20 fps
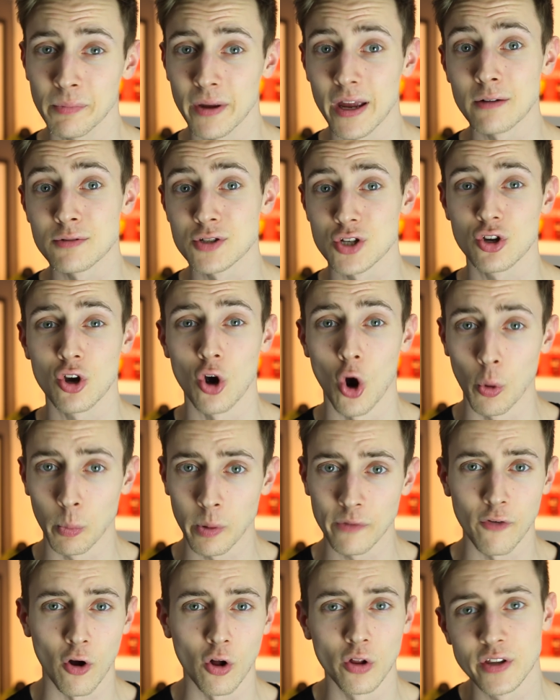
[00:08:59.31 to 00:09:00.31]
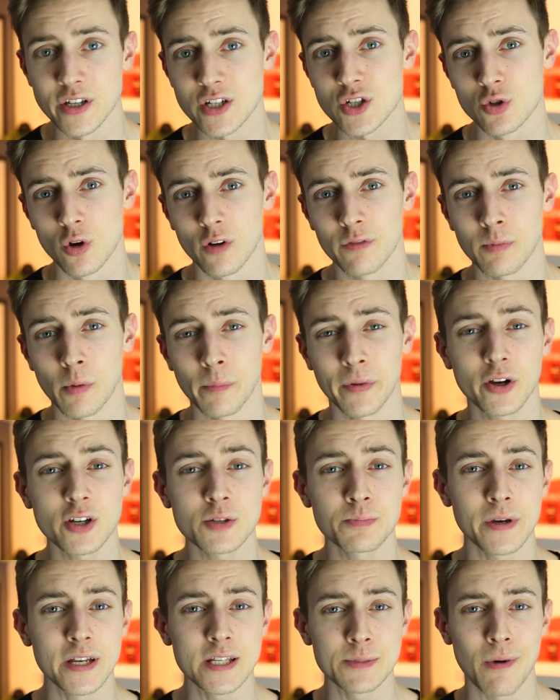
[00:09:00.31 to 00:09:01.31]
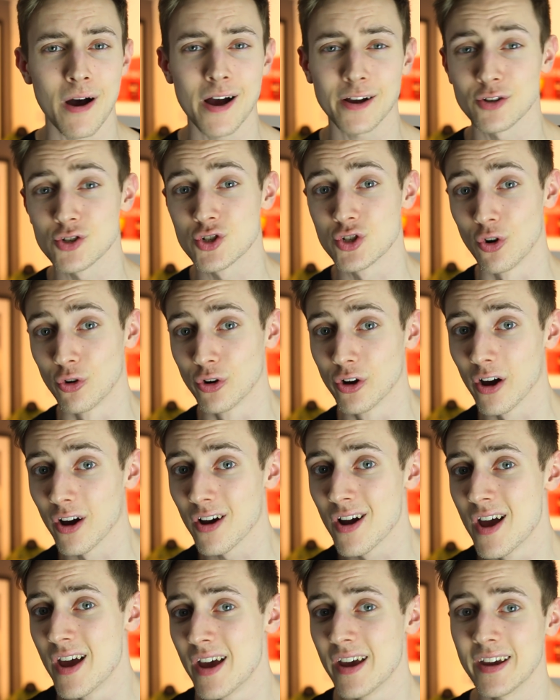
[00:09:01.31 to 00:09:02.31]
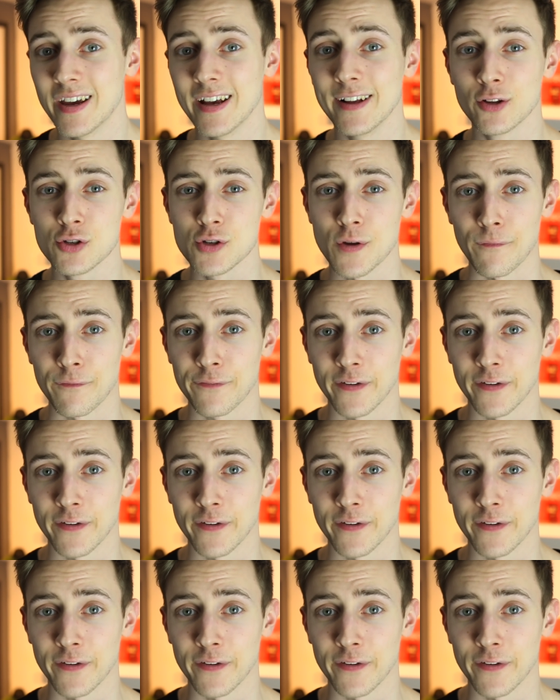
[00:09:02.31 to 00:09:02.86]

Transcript: be able to cope with all this stuff. But because Peter Parker's younger, he doesn't